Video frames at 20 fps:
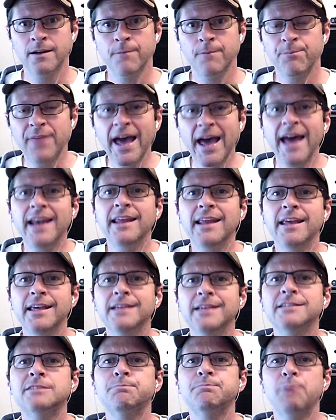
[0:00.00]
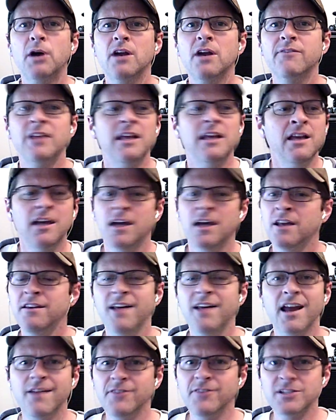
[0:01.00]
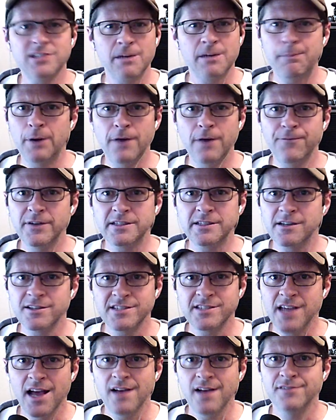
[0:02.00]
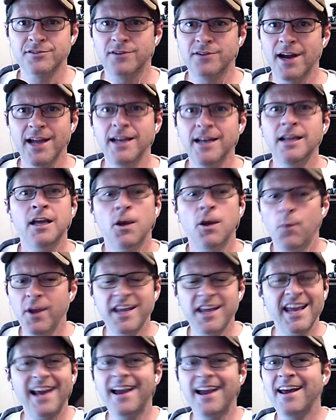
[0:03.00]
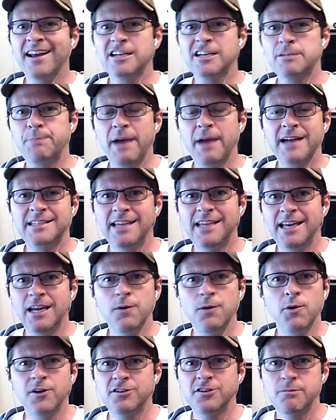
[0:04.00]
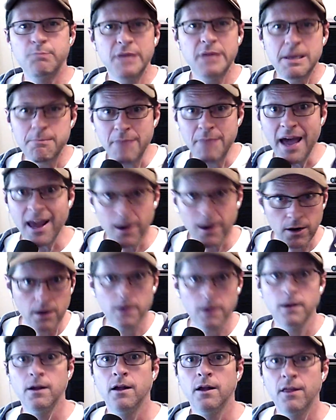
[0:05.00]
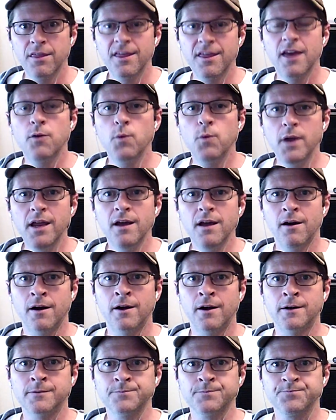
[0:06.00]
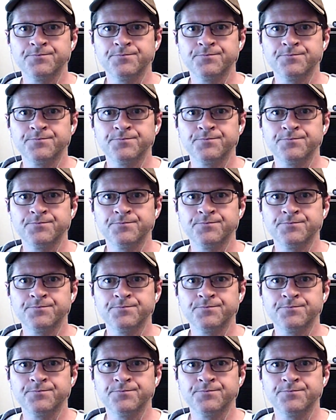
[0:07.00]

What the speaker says: That is part of it. None of us are perfect ourselves, right? We cannot expect anyone to be better than we are.